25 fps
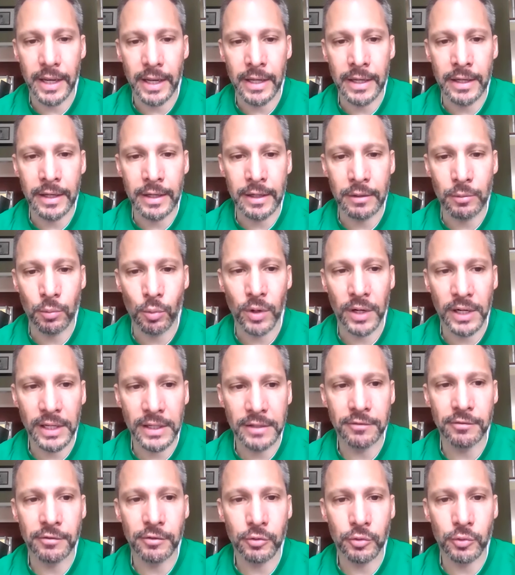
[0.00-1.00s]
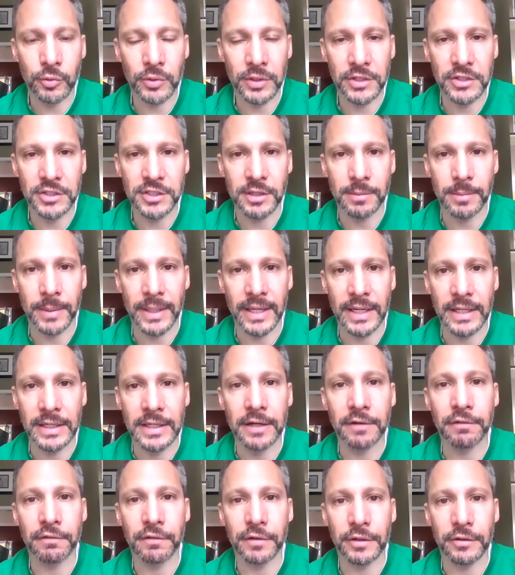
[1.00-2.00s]
and what I do needs to make a
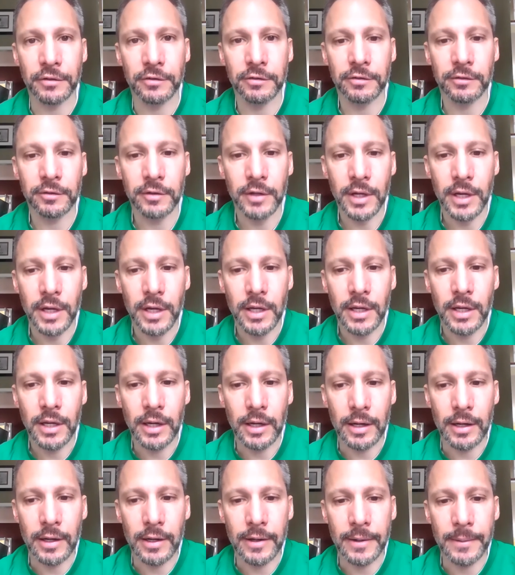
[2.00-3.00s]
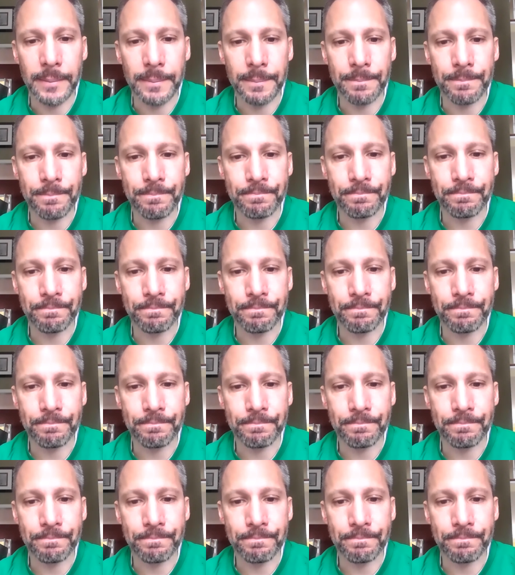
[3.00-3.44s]
difference. Um,